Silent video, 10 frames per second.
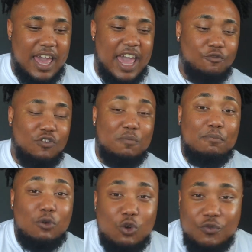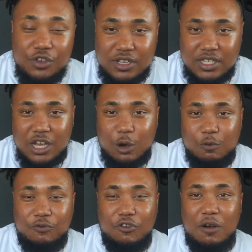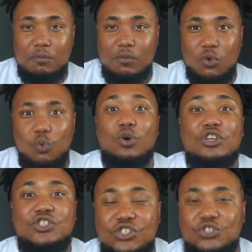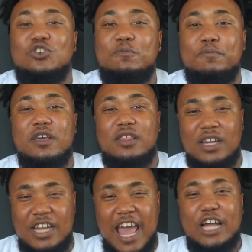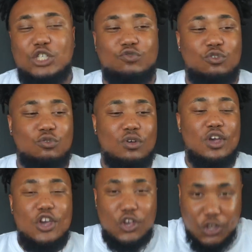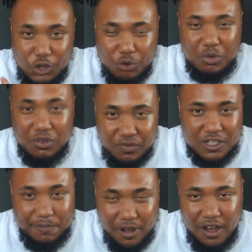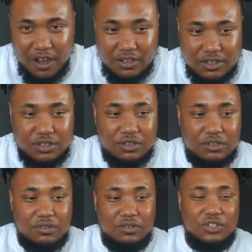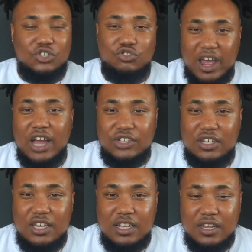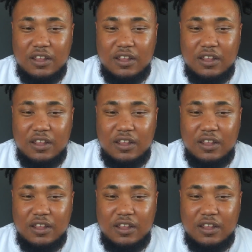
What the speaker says: and remove yourself from what should be the natural human response to tragedy,